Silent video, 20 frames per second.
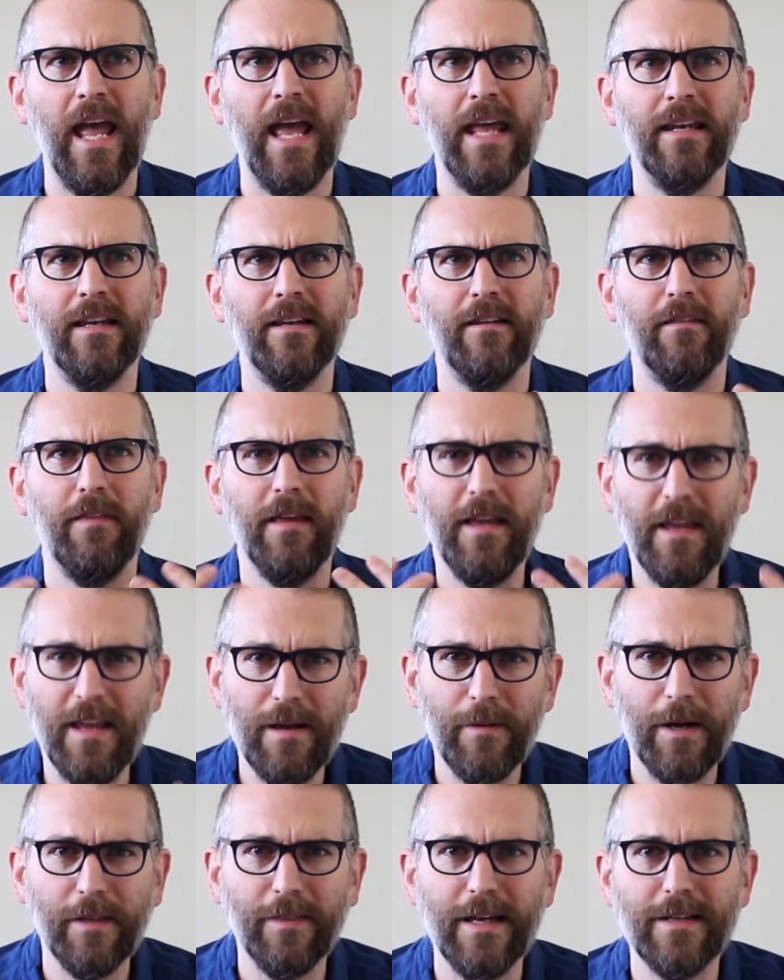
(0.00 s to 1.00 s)
And
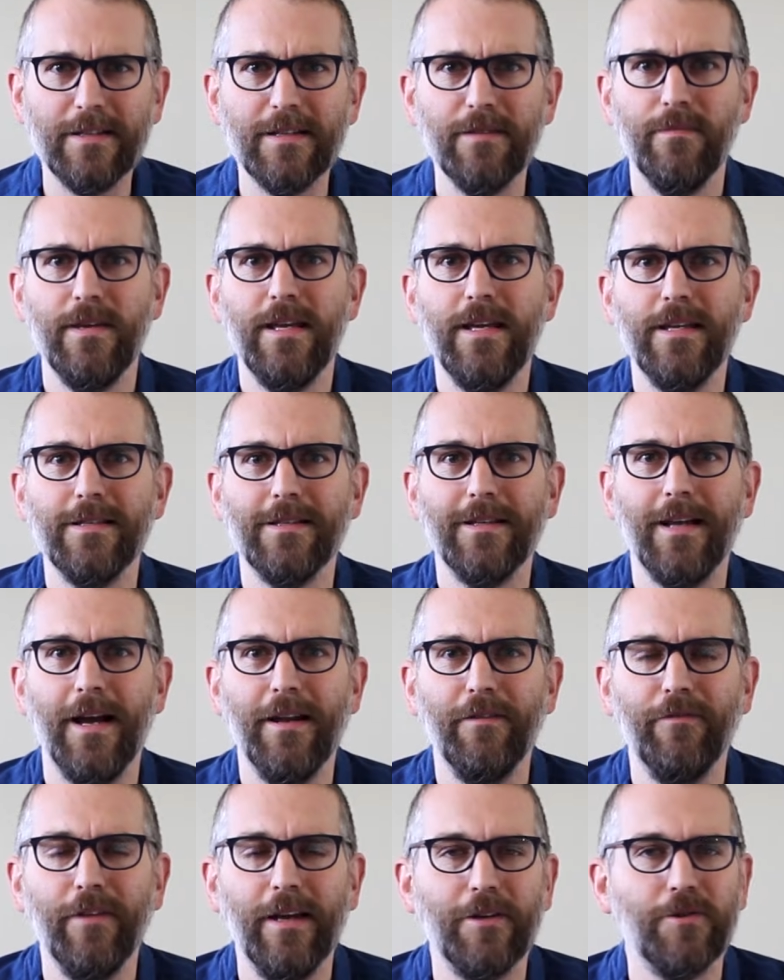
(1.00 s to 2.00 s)
thinking about that to me is
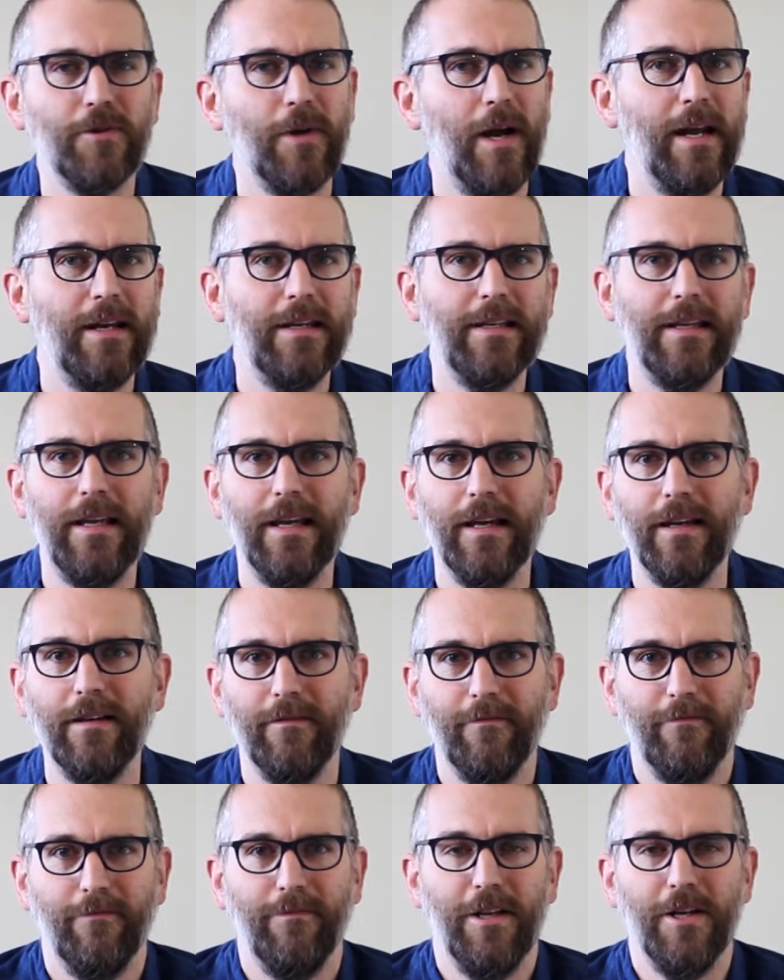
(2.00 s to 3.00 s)
kind of like trying to get,
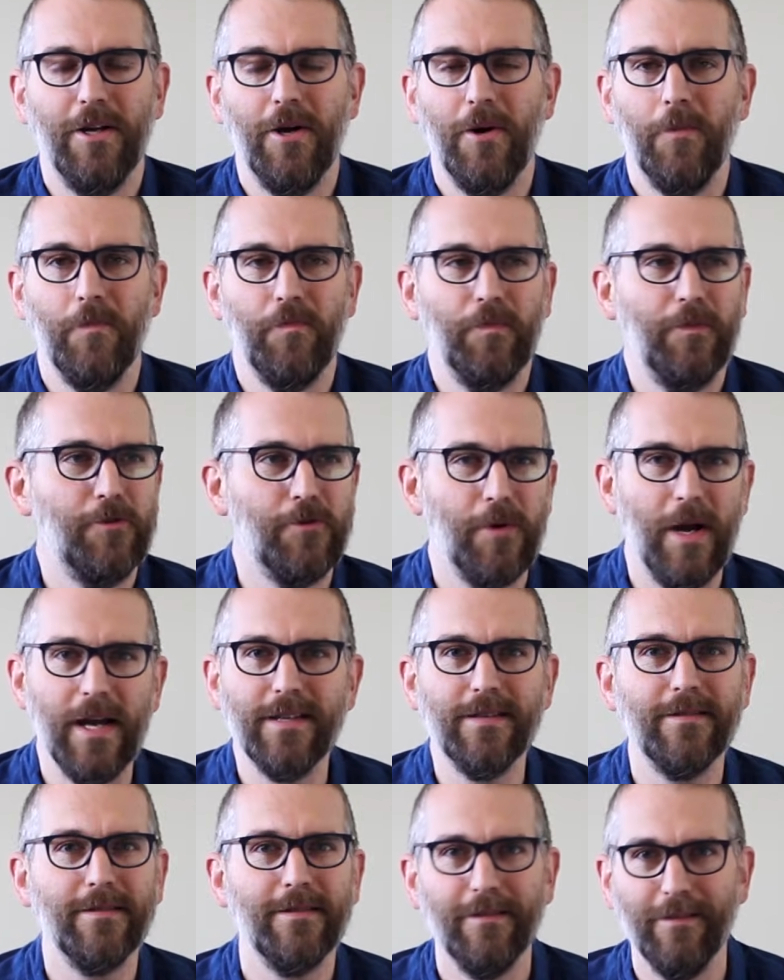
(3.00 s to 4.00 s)

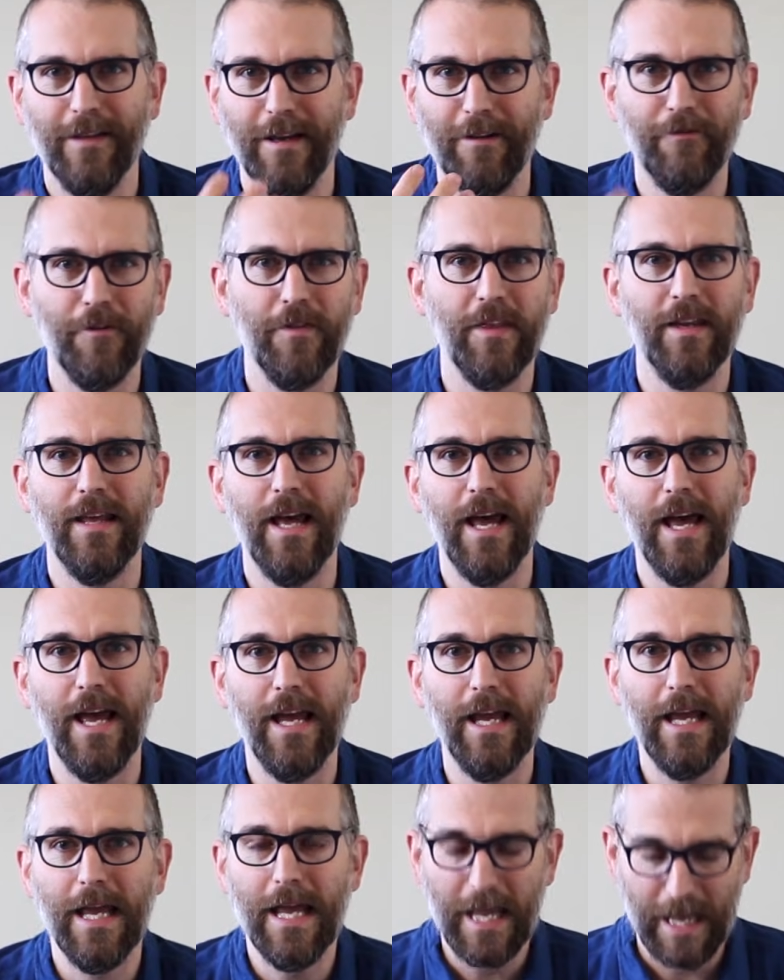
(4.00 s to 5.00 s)
dressed for the
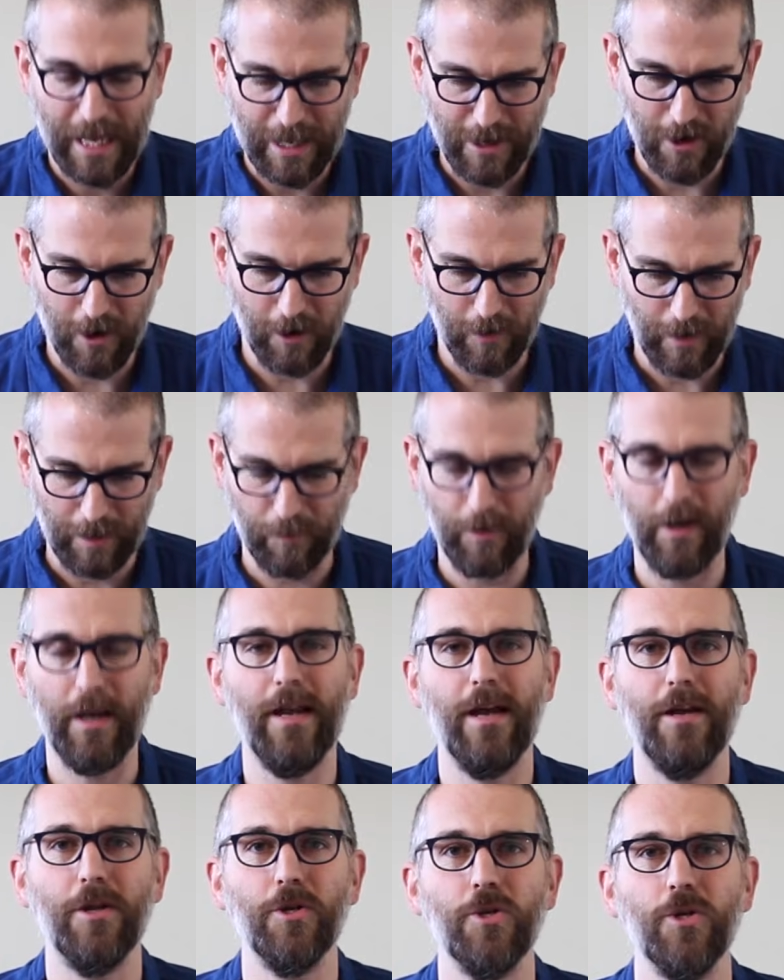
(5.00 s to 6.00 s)
day, and you're
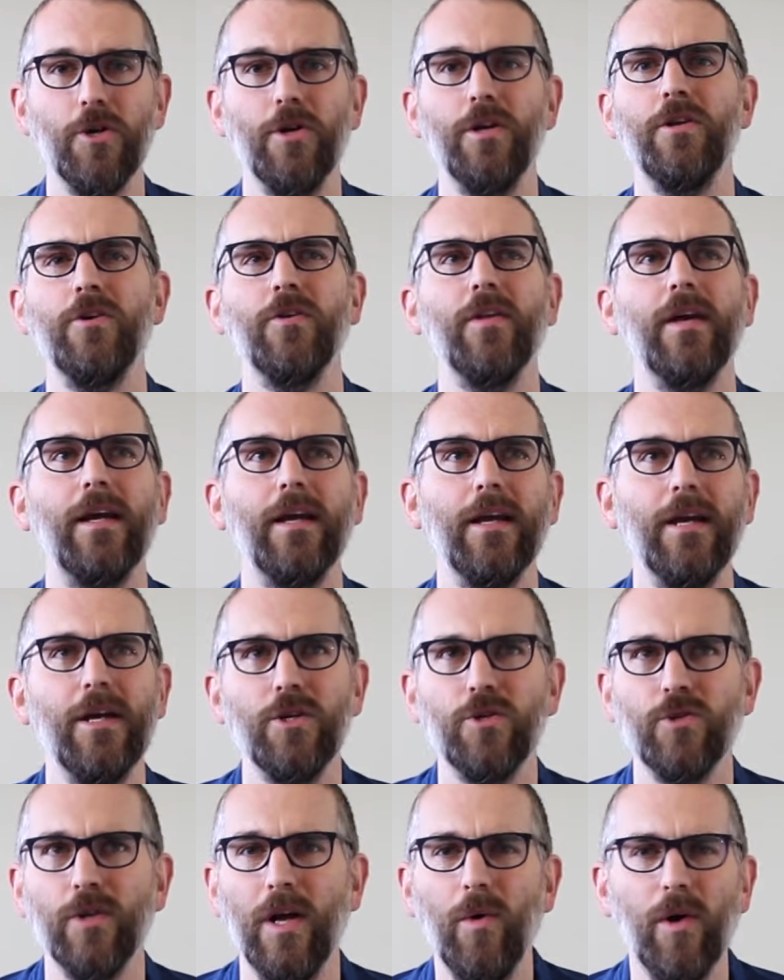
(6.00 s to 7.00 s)
picking out a shirt and you're like,
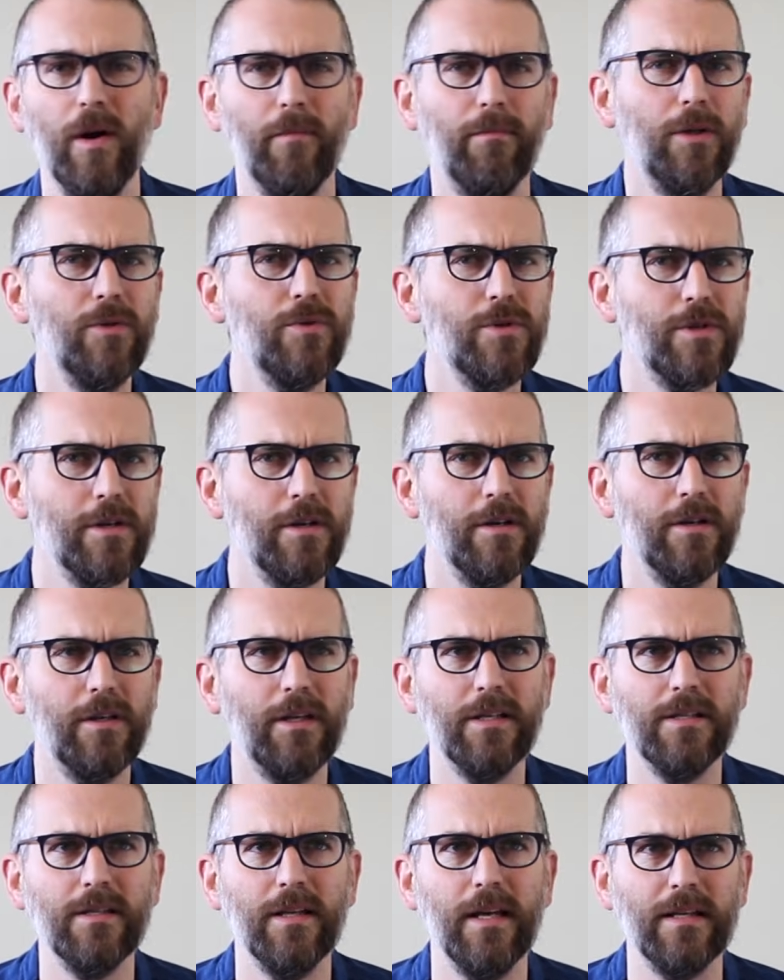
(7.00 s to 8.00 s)
should I wear a blue shirt?
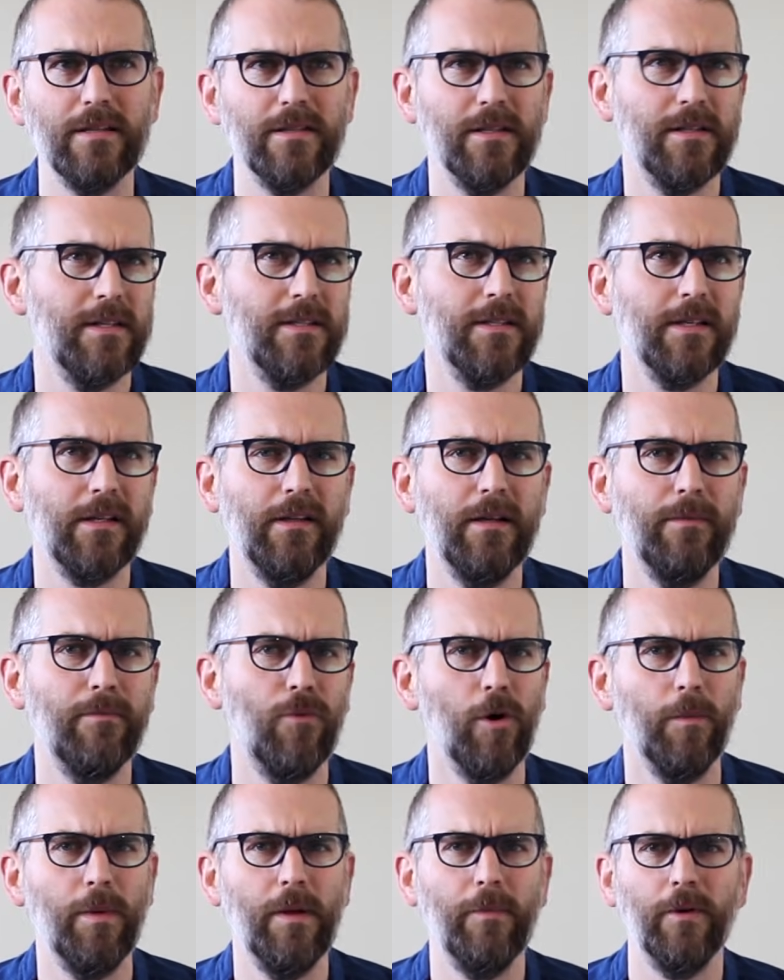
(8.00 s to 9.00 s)
Because statistically
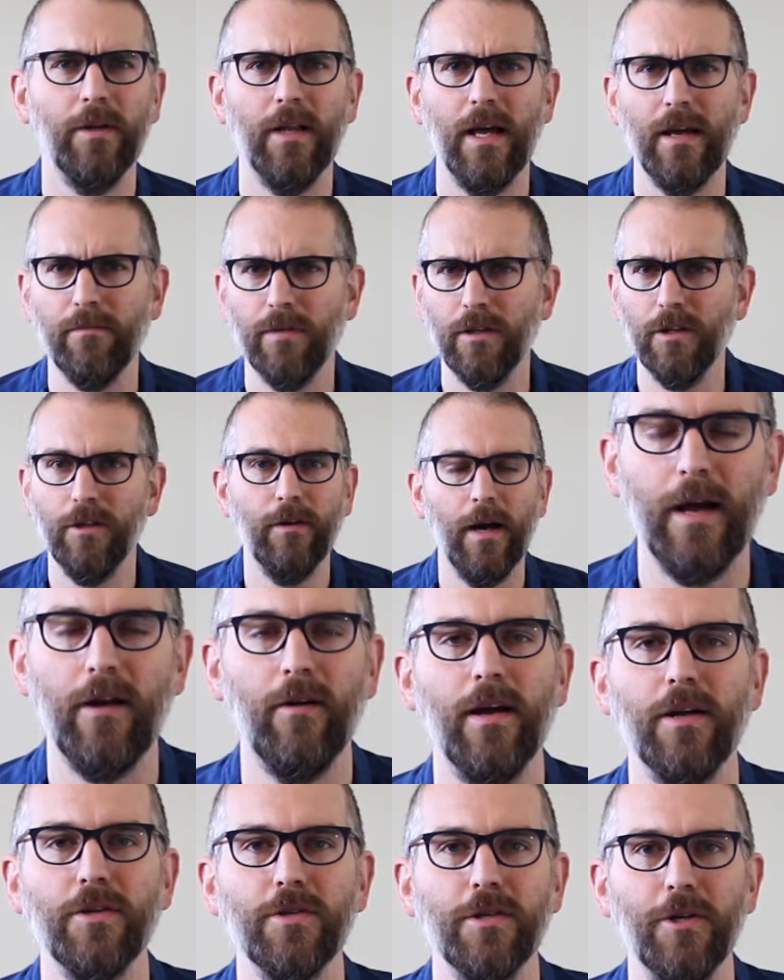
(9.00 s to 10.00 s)
more people like blue. I
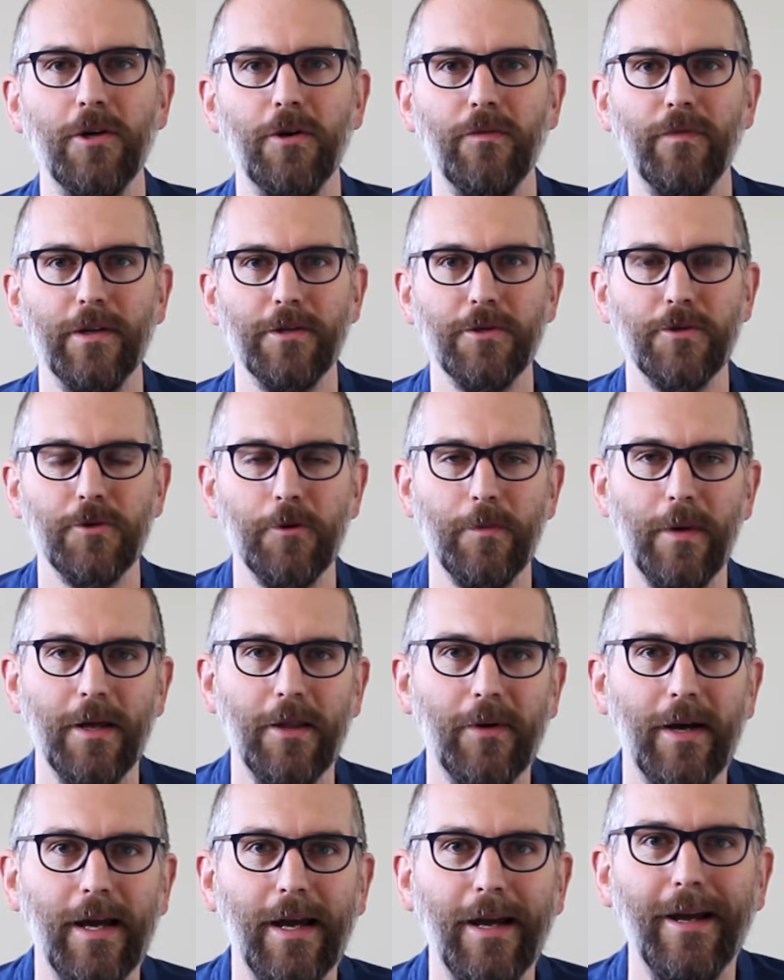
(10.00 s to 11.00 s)
don't actually know if that's true, by
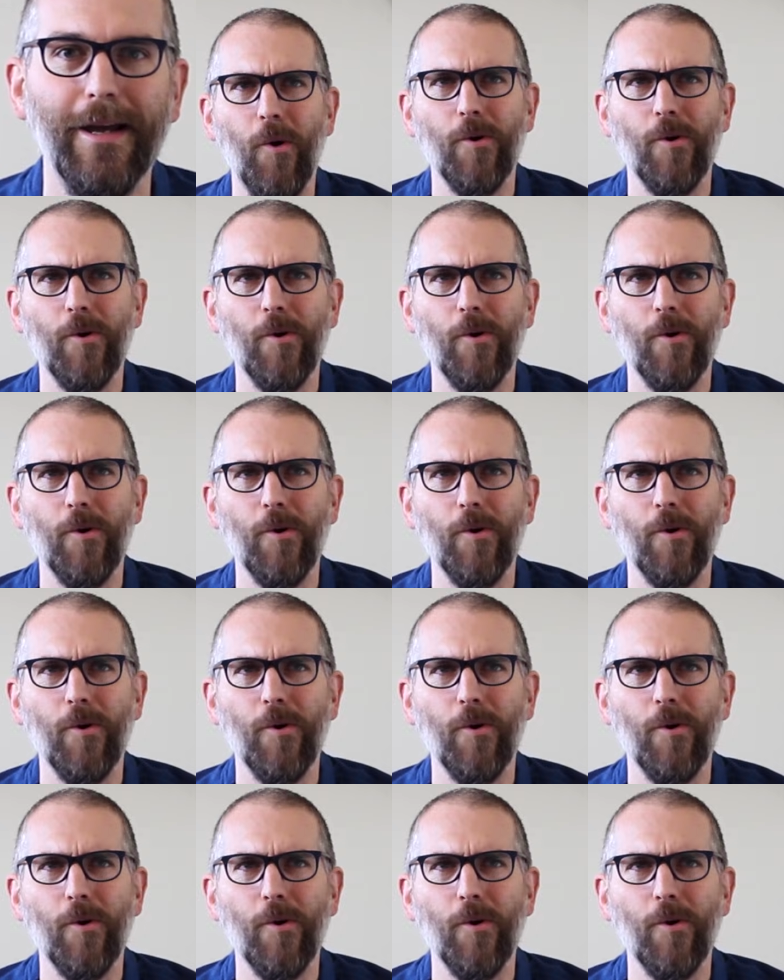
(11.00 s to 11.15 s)
the way.